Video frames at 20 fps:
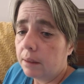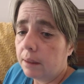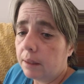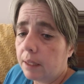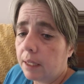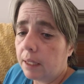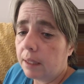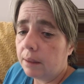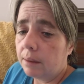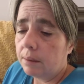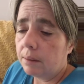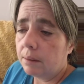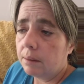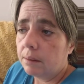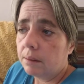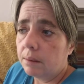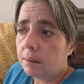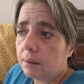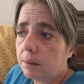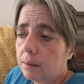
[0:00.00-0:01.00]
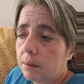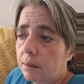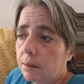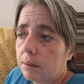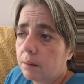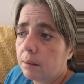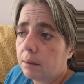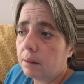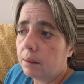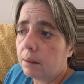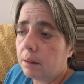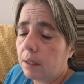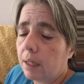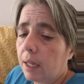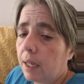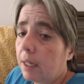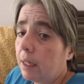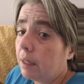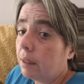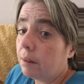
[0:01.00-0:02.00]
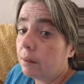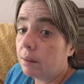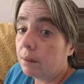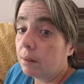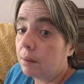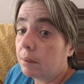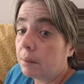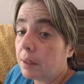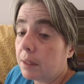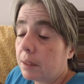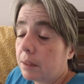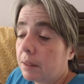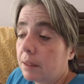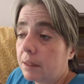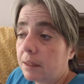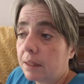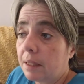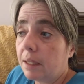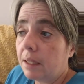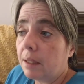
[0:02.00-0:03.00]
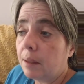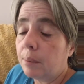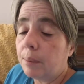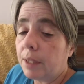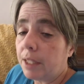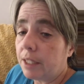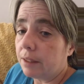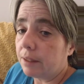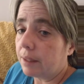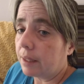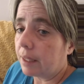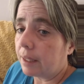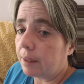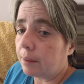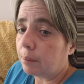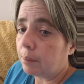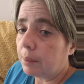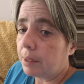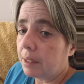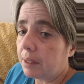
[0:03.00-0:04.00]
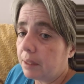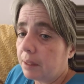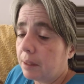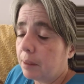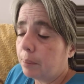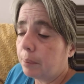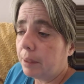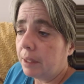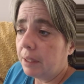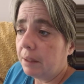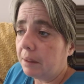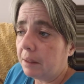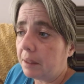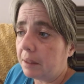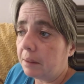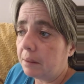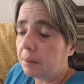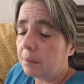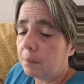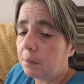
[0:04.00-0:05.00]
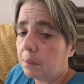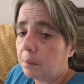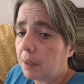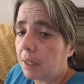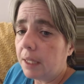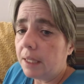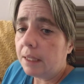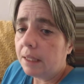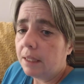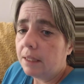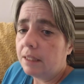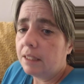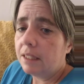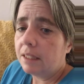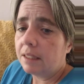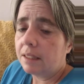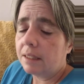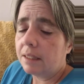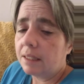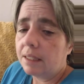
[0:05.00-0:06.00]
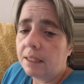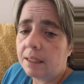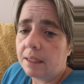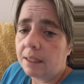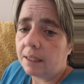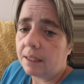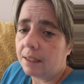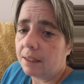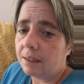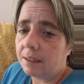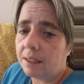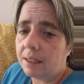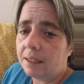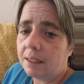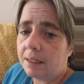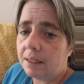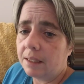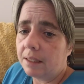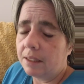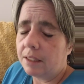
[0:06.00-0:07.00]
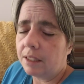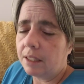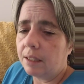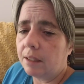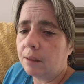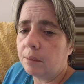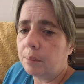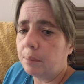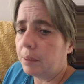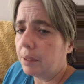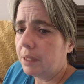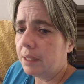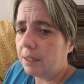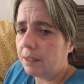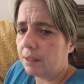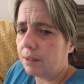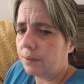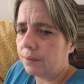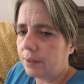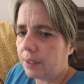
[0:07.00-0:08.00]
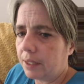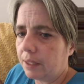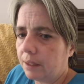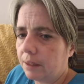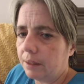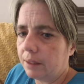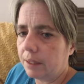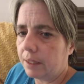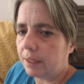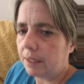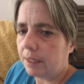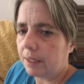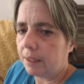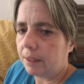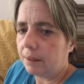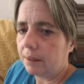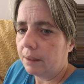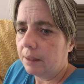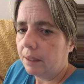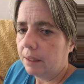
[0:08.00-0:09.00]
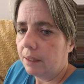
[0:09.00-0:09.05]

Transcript: Now, I don't know what to say about that, but the parent, why are they just sitting there letting the child put its finger in there?